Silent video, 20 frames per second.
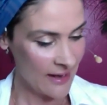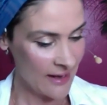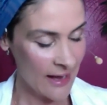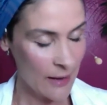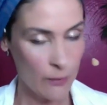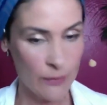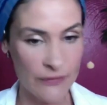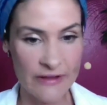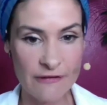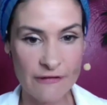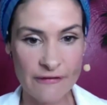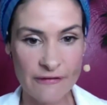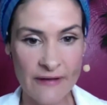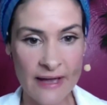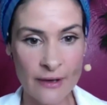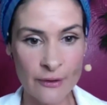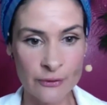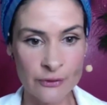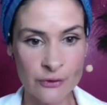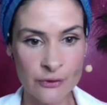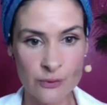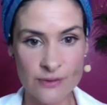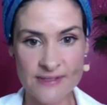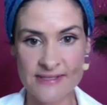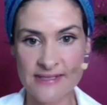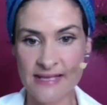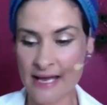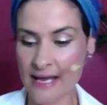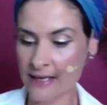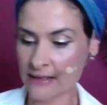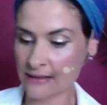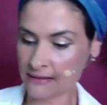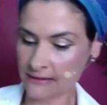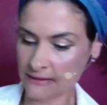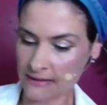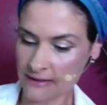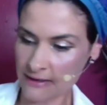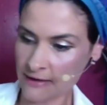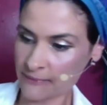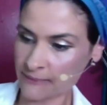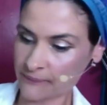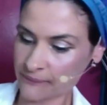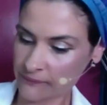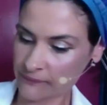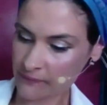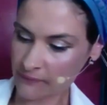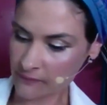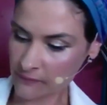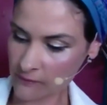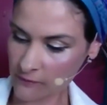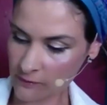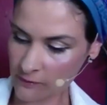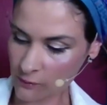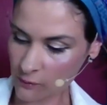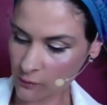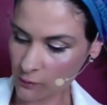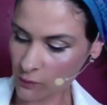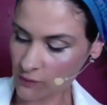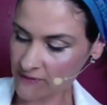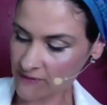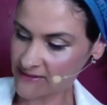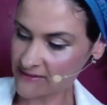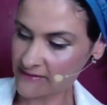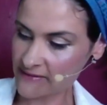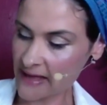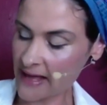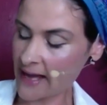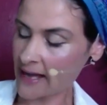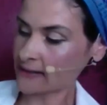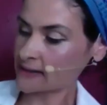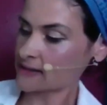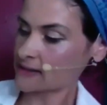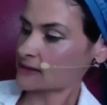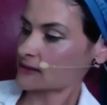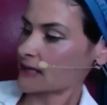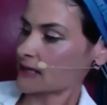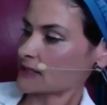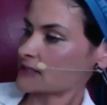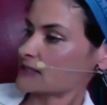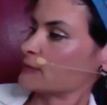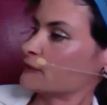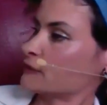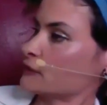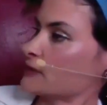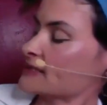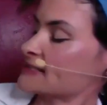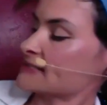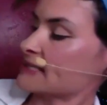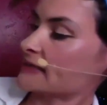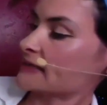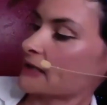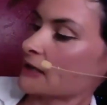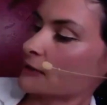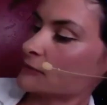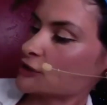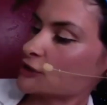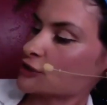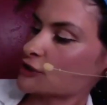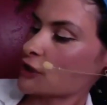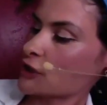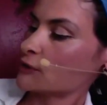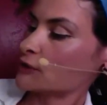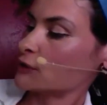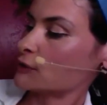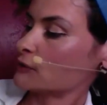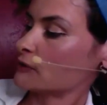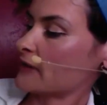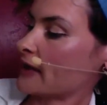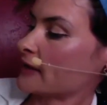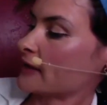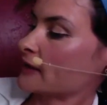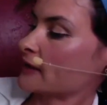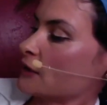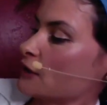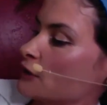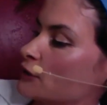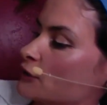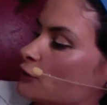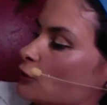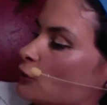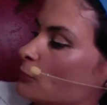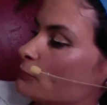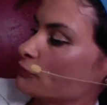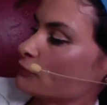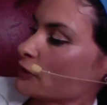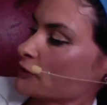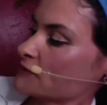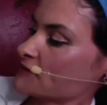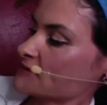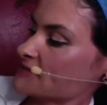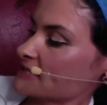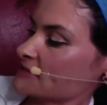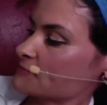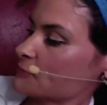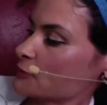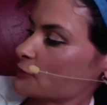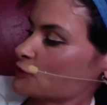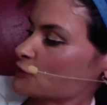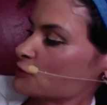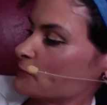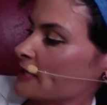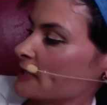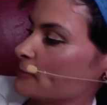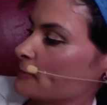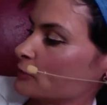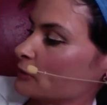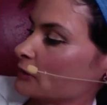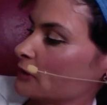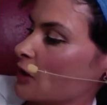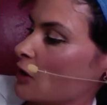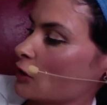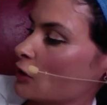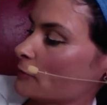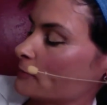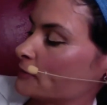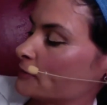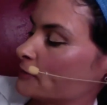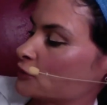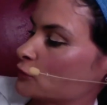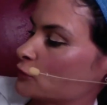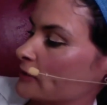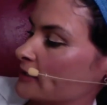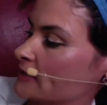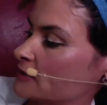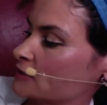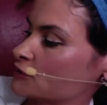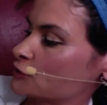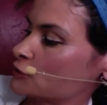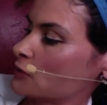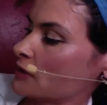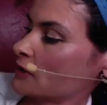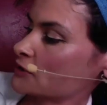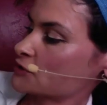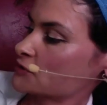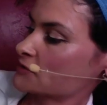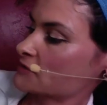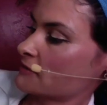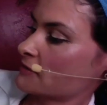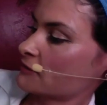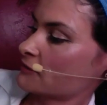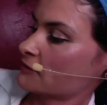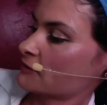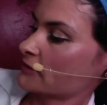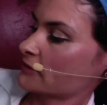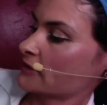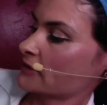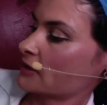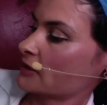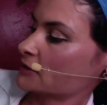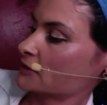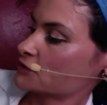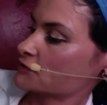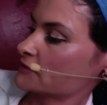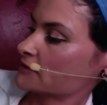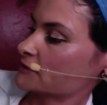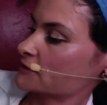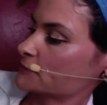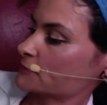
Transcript: And what they found was that, actually, before I say that, I'm going to show you that your process, most people log between 200 and 300.